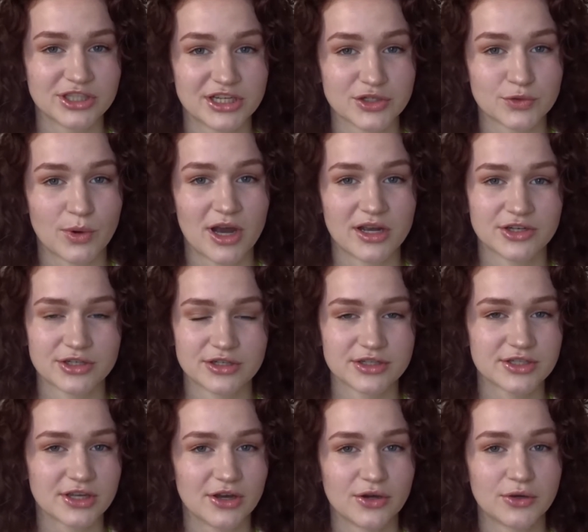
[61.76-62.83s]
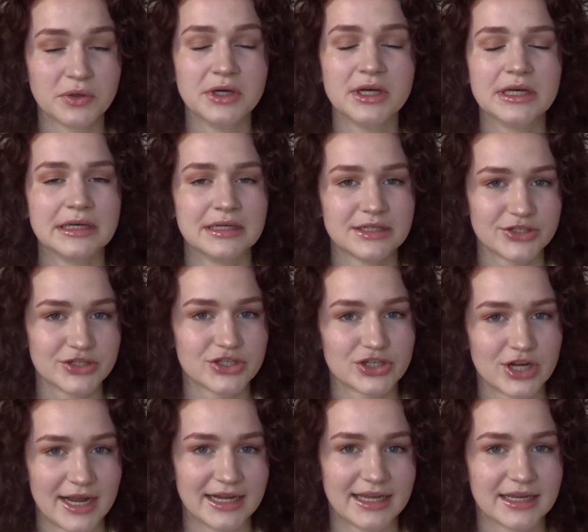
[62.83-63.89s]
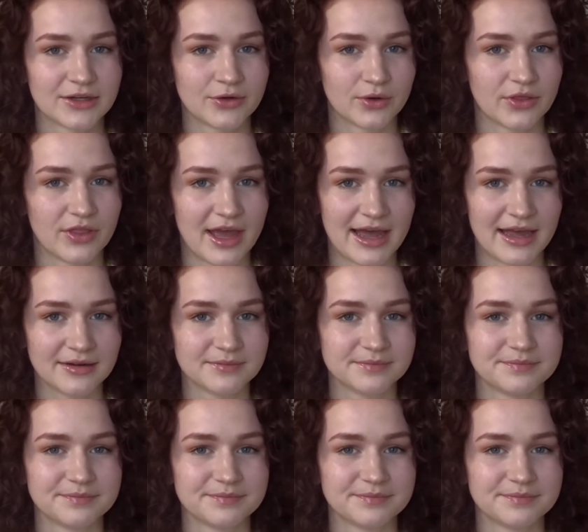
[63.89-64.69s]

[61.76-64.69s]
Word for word: dishwasher, so just try to ignore that.